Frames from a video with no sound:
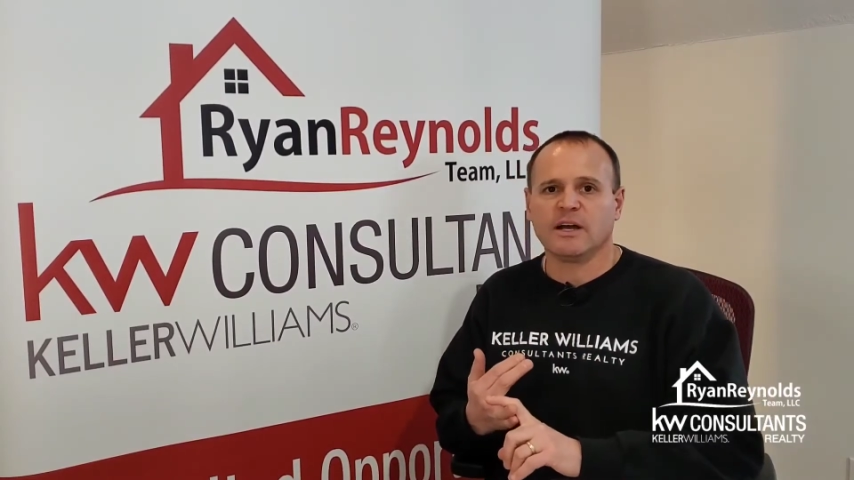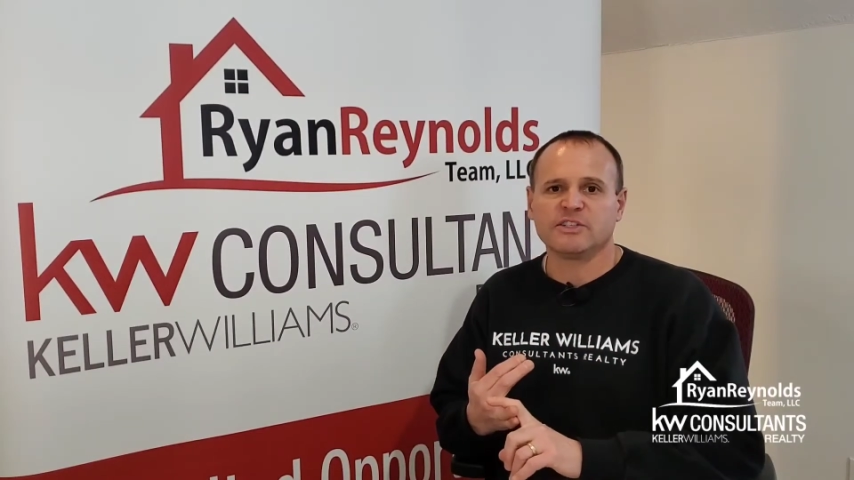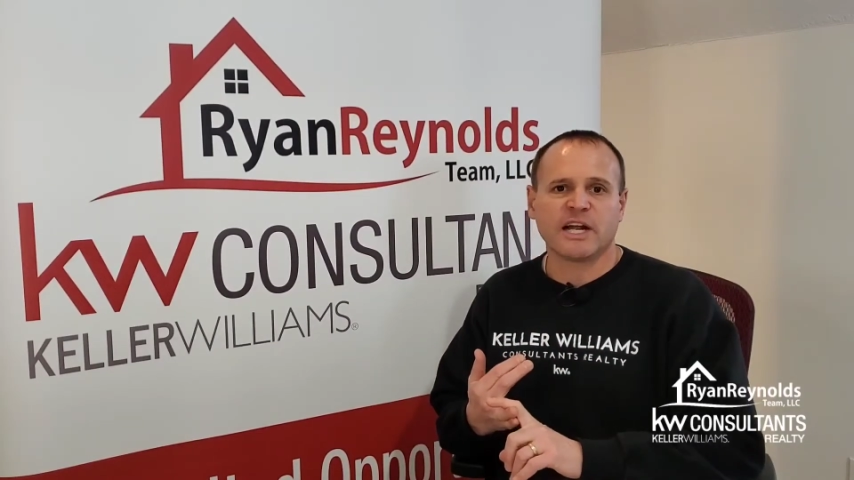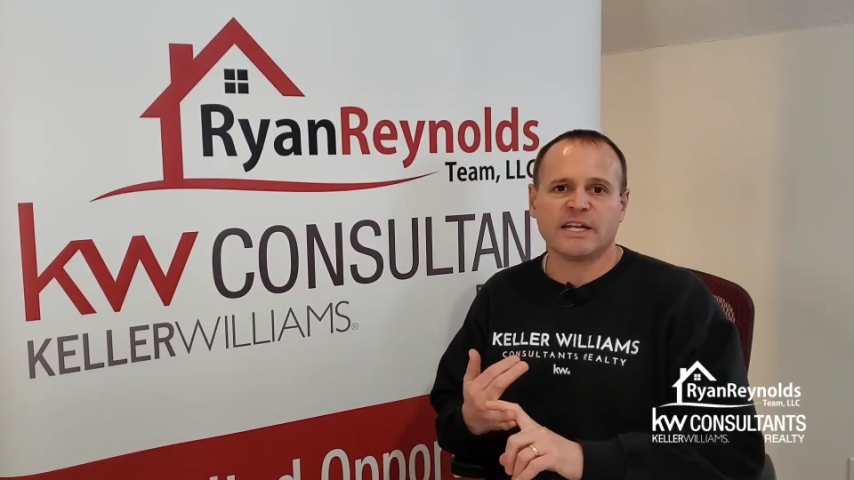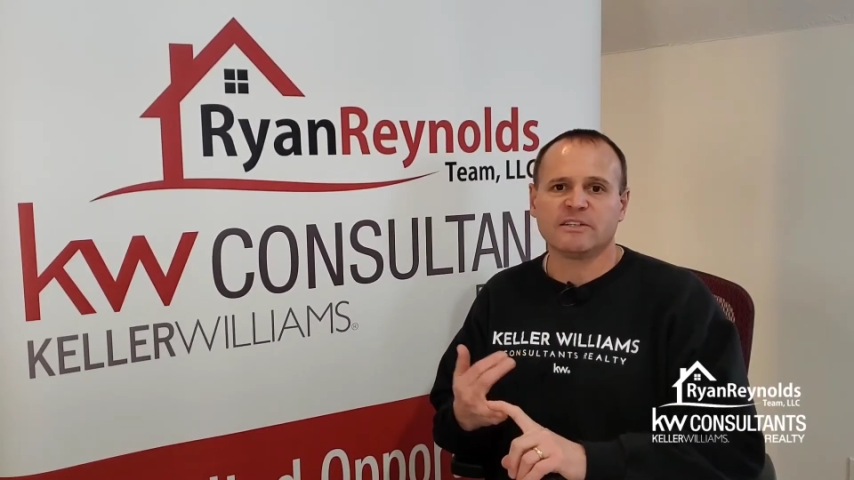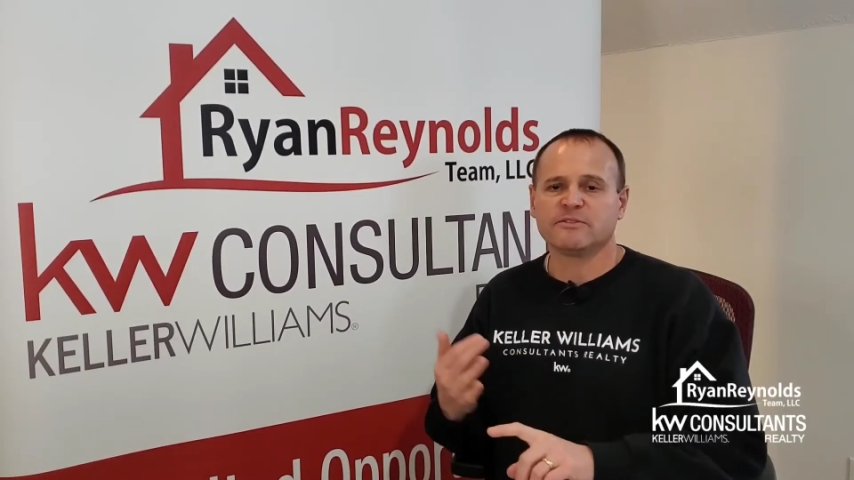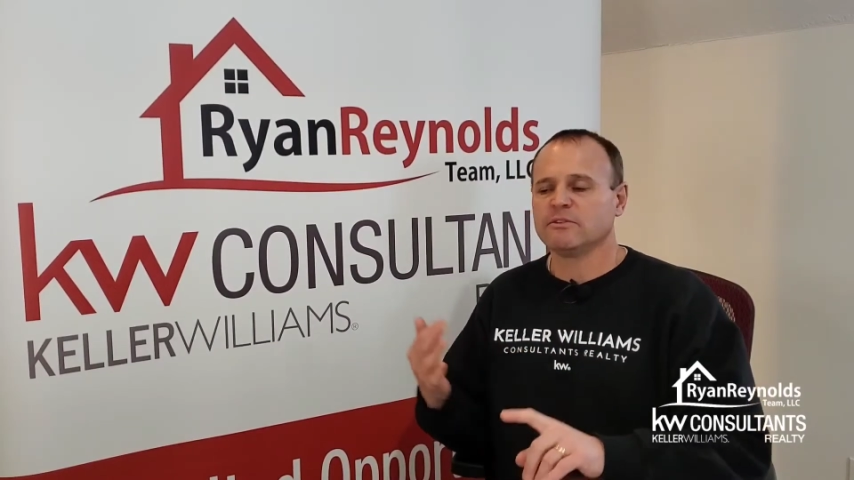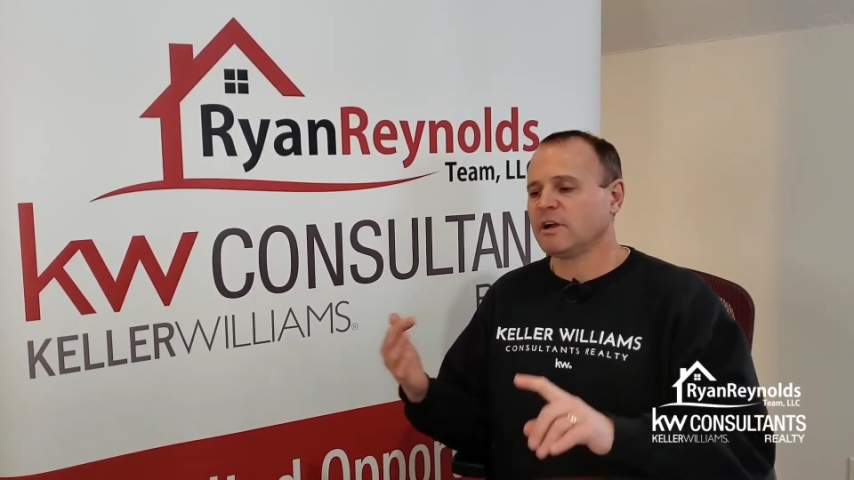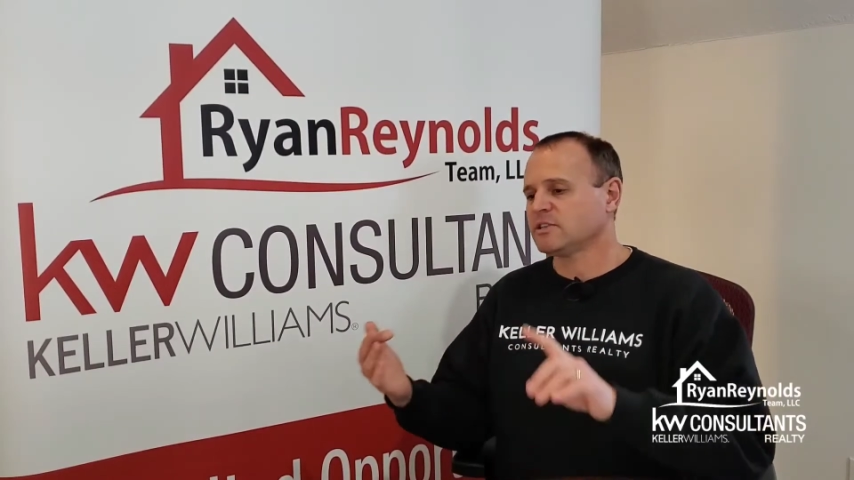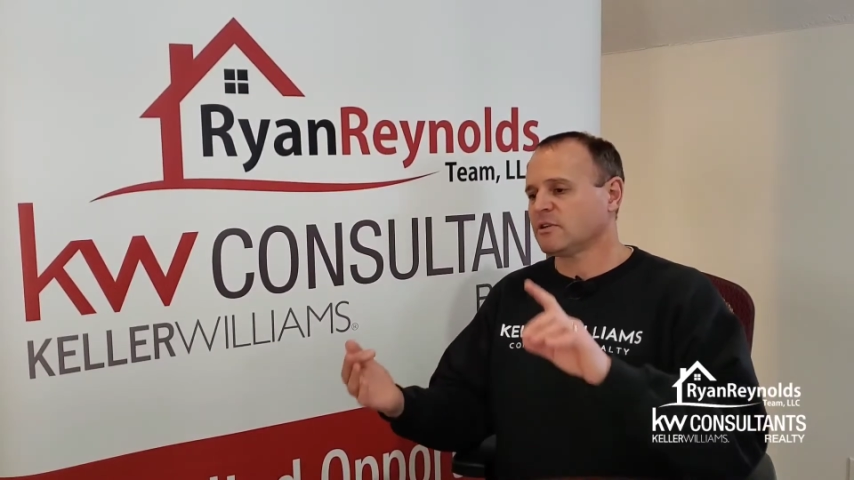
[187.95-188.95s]
Chinese food
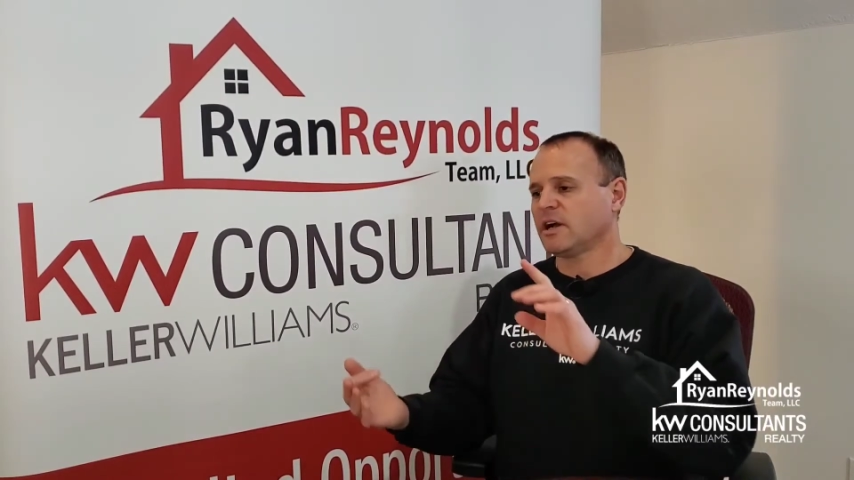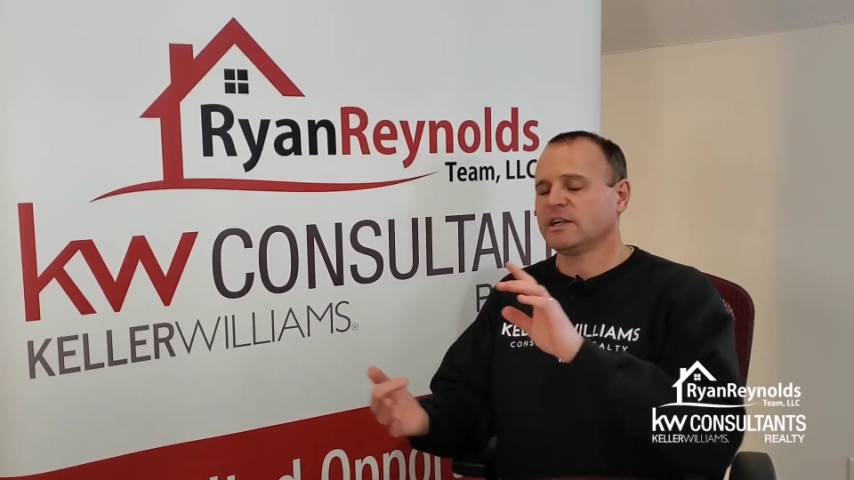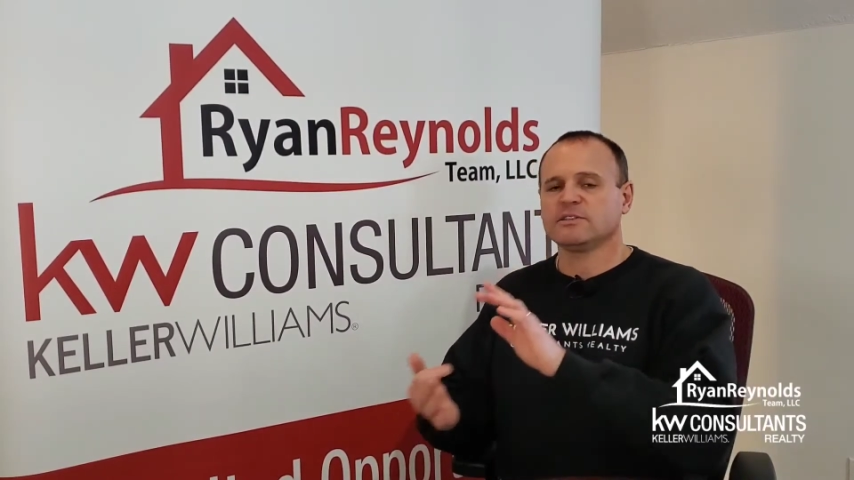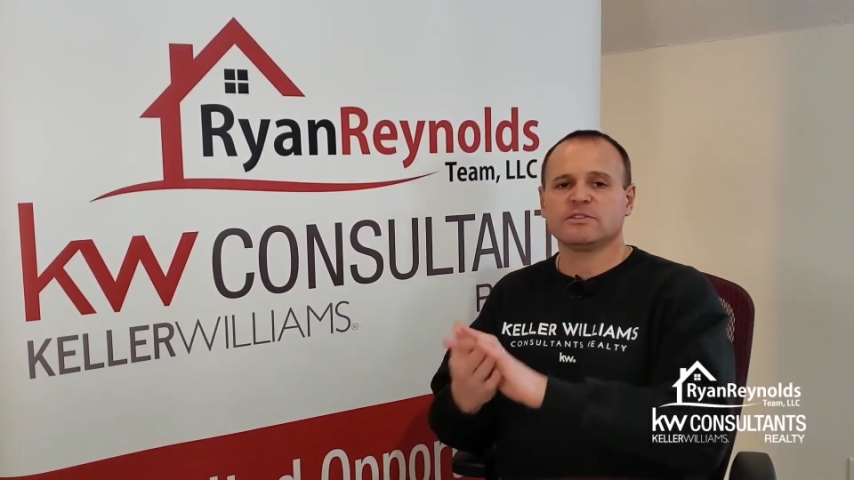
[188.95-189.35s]
restaurants